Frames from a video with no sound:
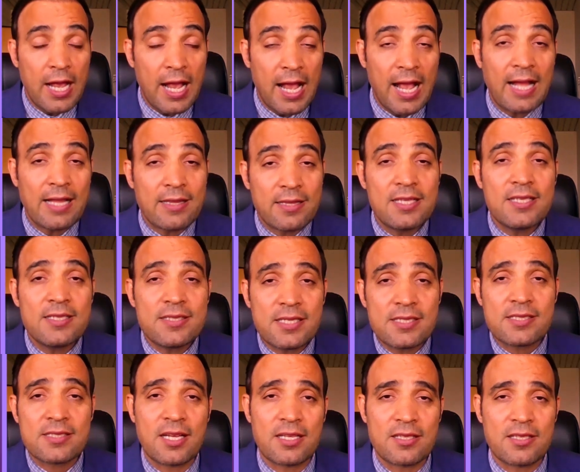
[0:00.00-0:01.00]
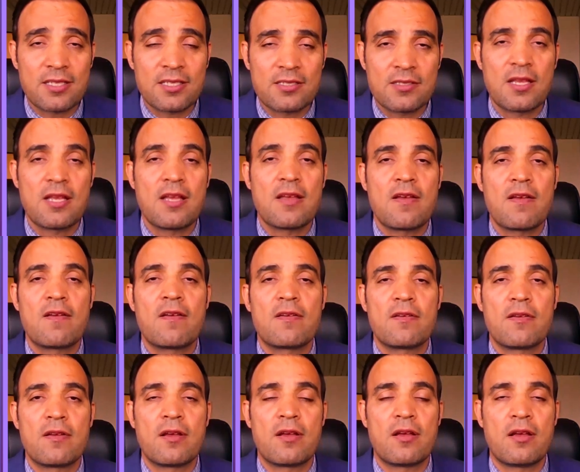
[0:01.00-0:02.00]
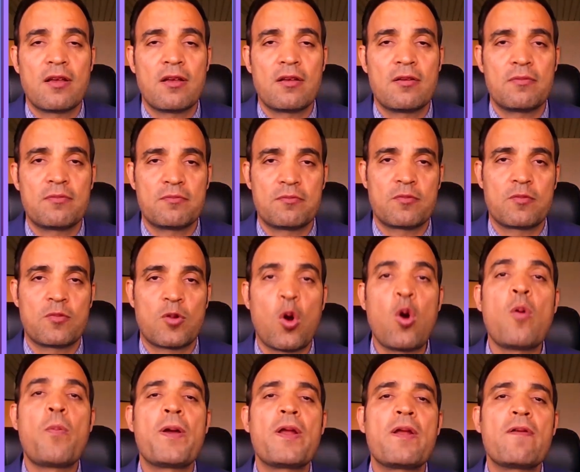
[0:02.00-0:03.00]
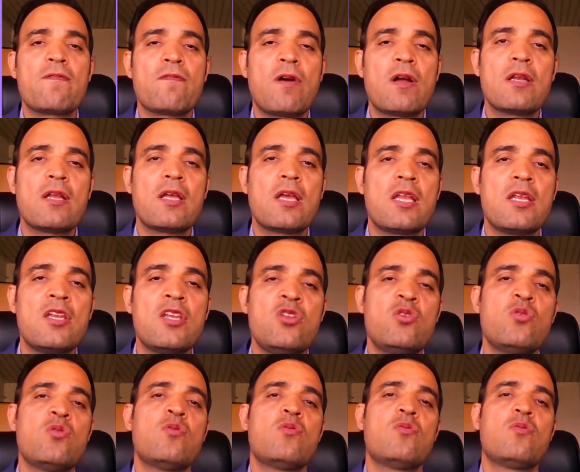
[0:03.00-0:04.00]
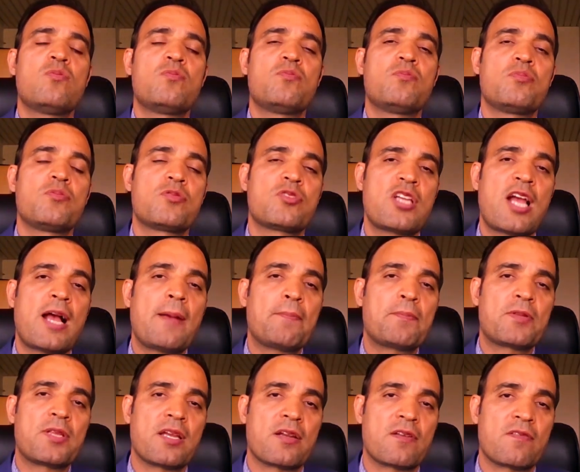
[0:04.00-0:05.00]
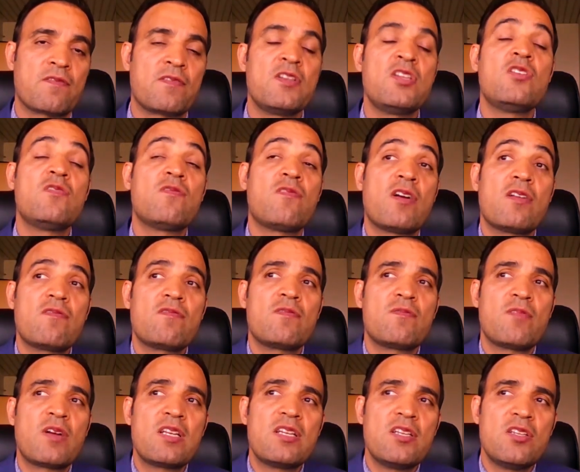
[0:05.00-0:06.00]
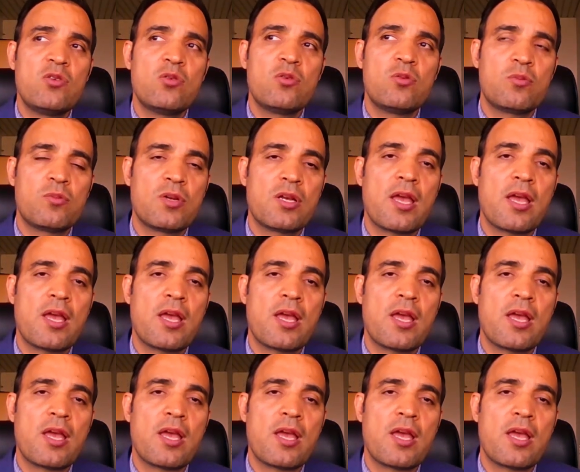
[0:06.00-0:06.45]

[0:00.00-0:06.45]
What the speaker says: And these studies open one new chapter, one new